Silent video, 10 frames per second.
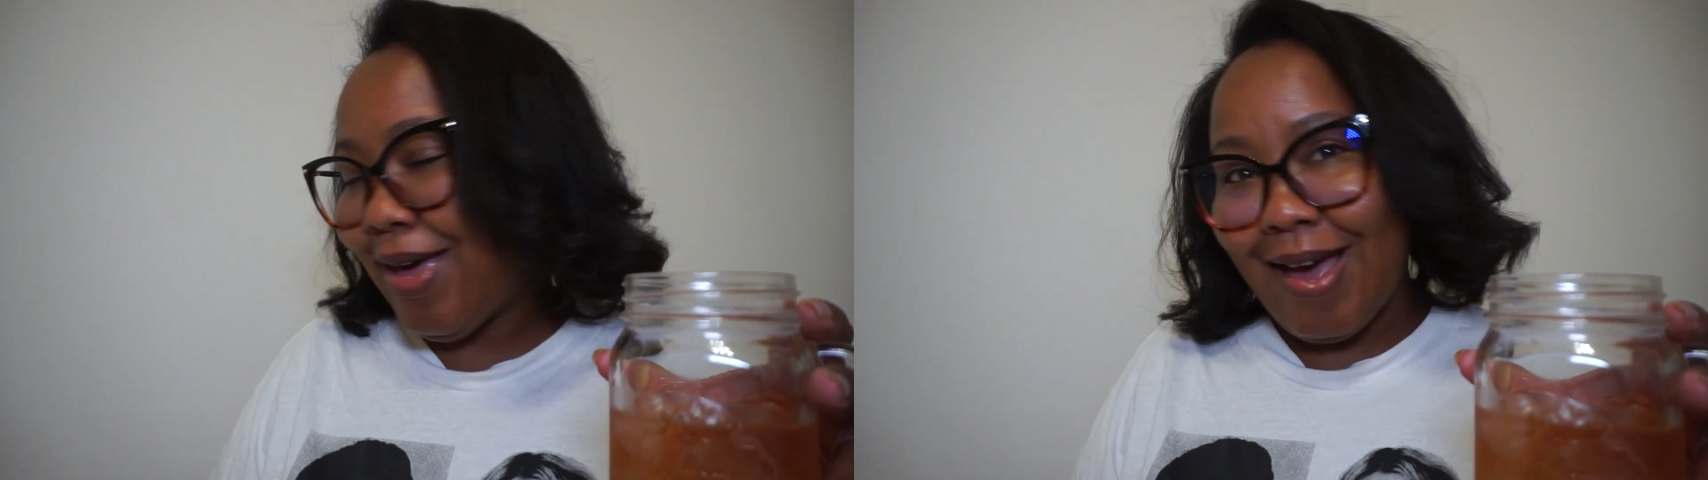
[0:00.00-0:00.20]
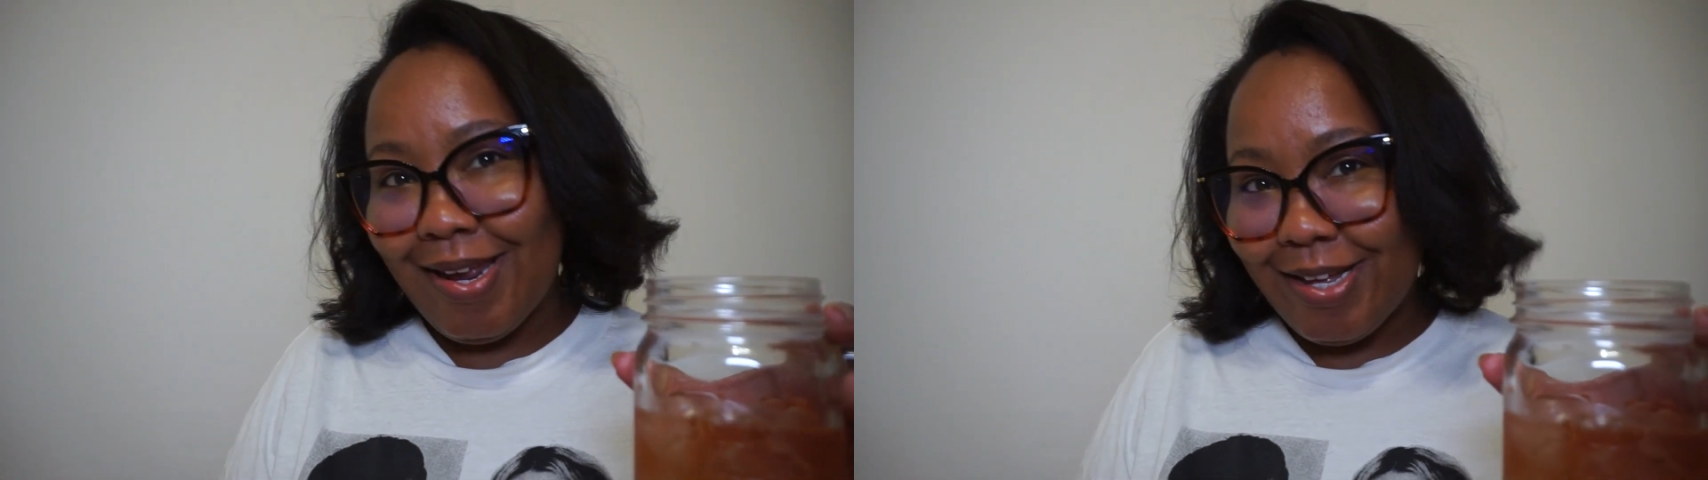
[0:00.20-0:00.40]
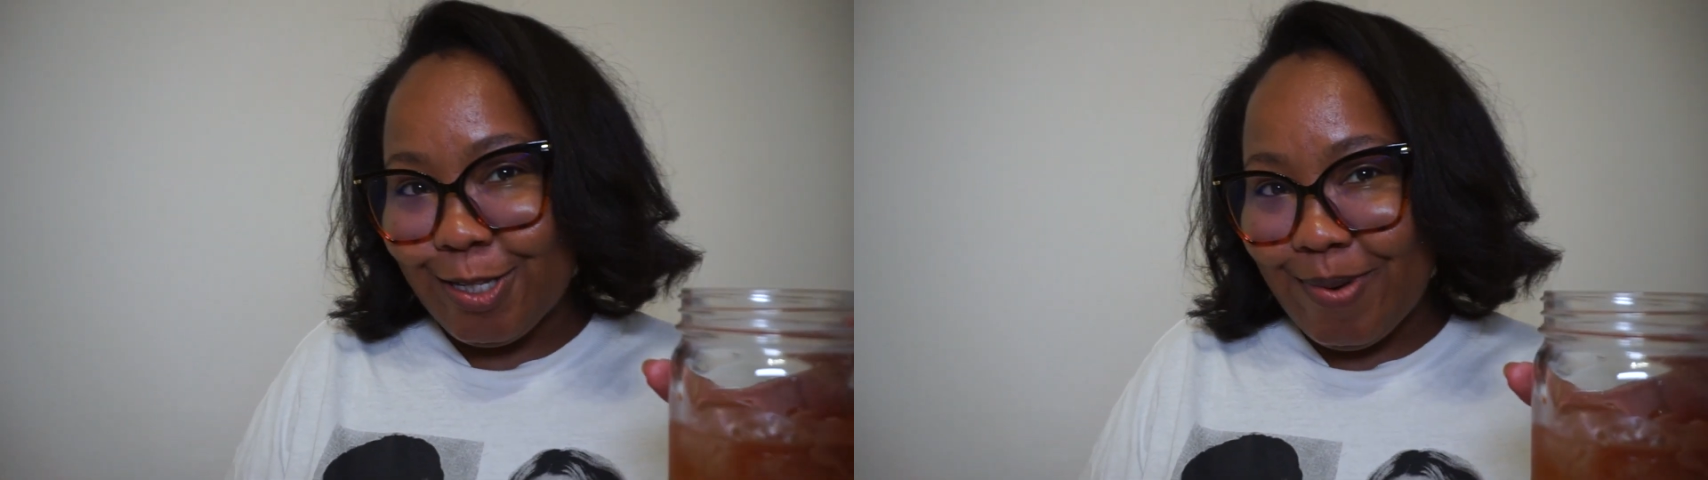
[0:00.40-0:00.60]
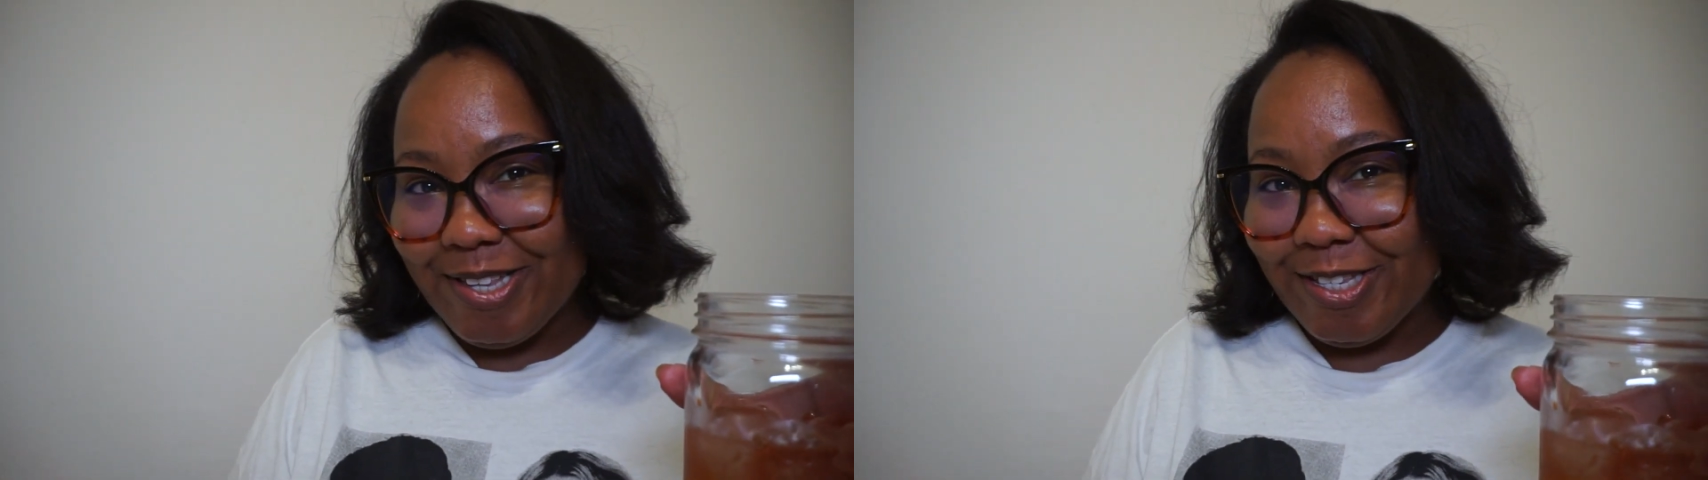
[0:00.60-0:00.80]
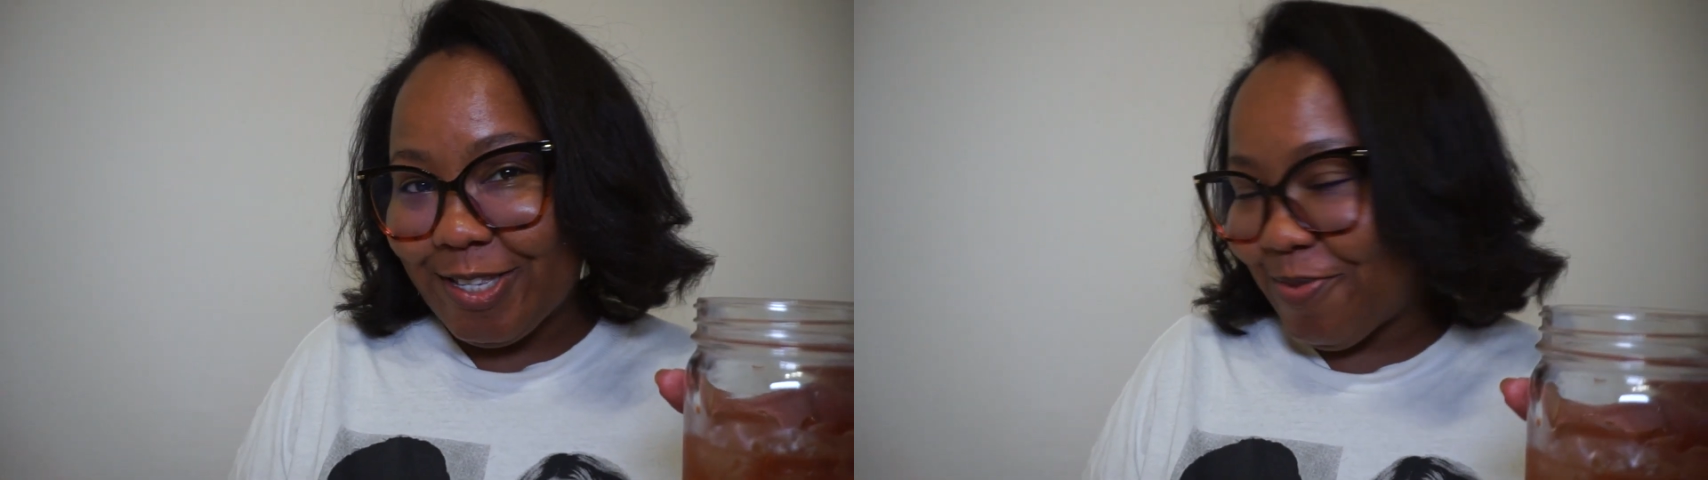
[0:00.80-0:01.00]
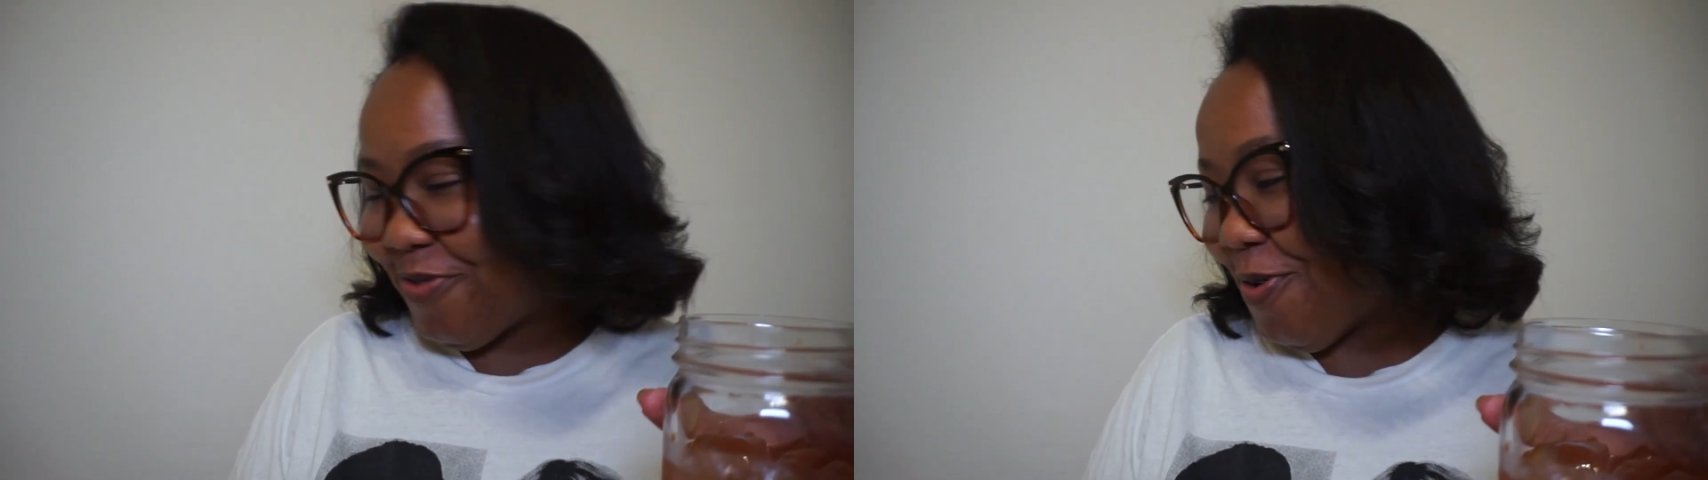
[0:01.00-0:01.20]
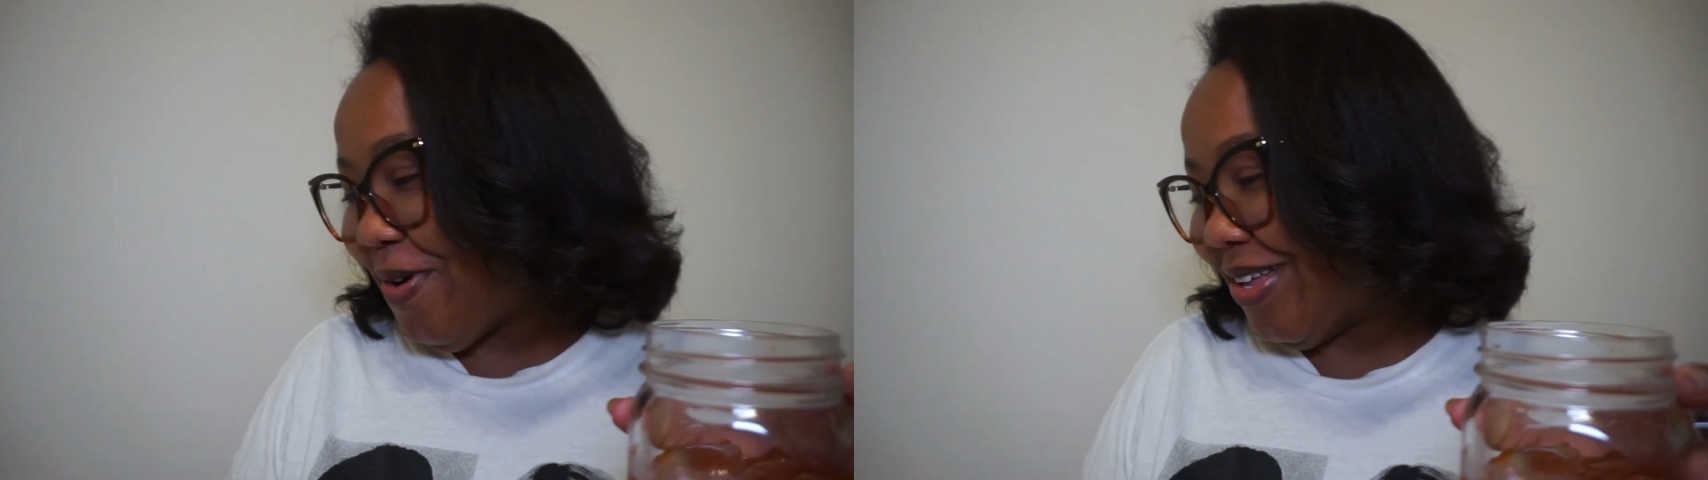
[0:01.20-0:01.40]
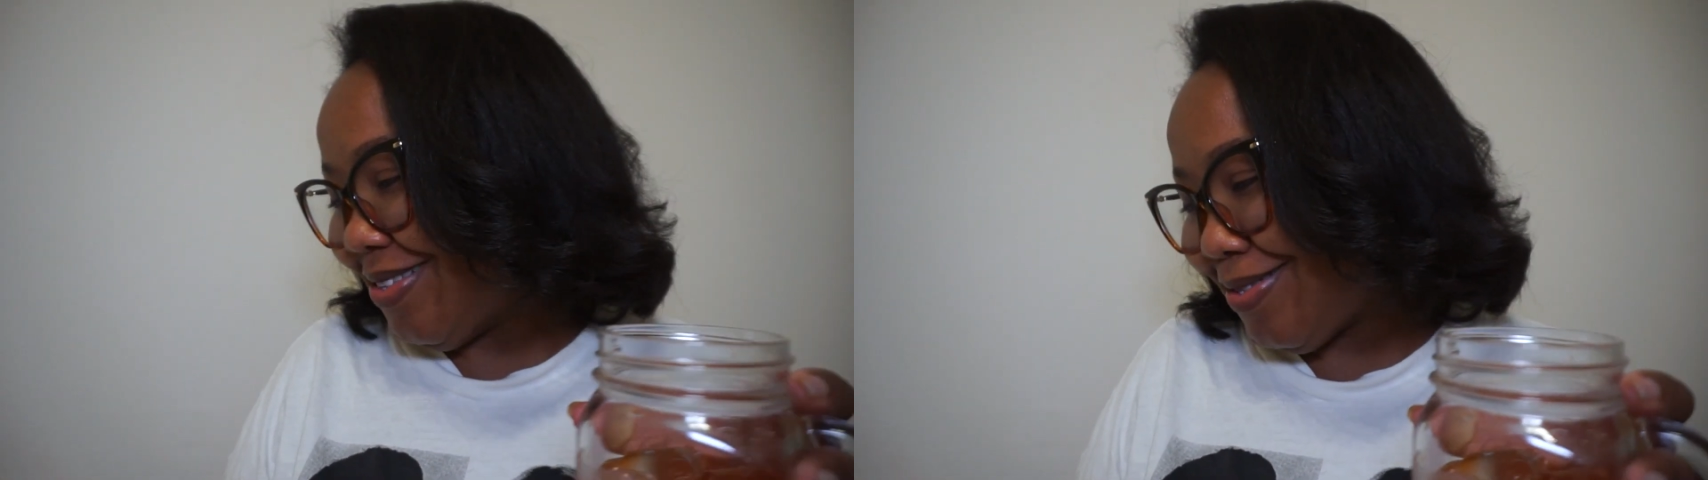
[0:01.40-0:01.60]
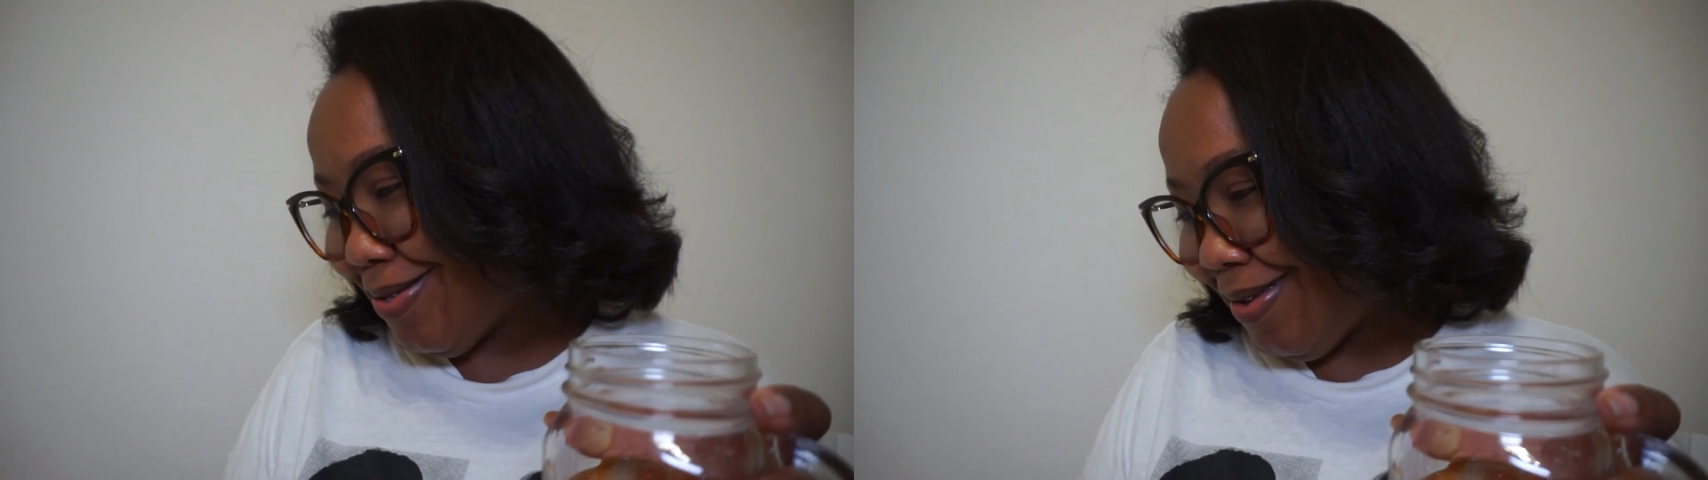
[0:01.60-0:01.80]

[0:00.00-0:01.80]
And you can spice it up if you want.